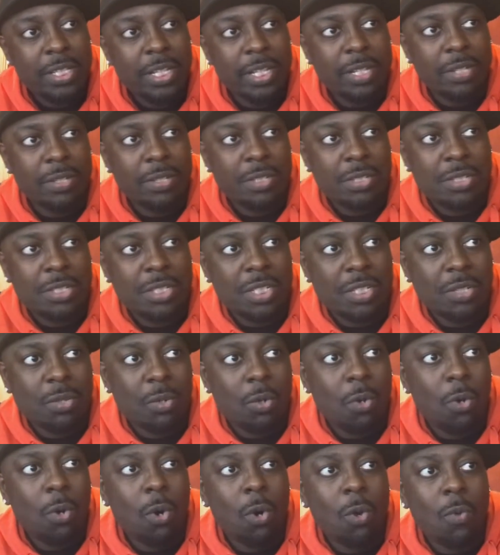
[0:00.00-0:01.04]
And look, you see the
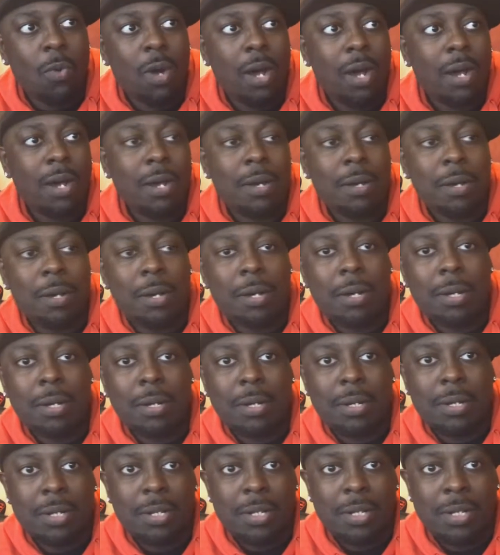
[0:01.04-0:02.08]
aura
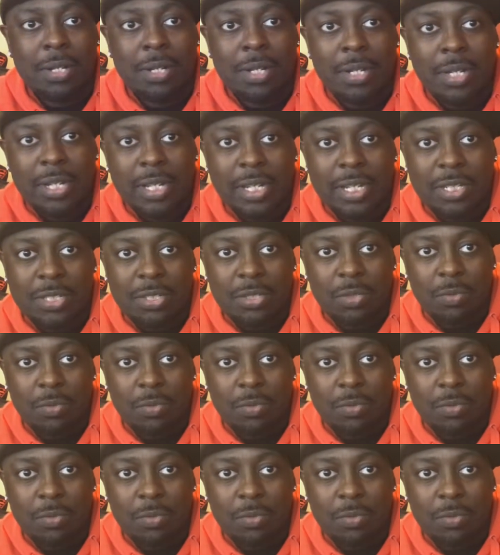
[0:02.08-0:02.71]
that's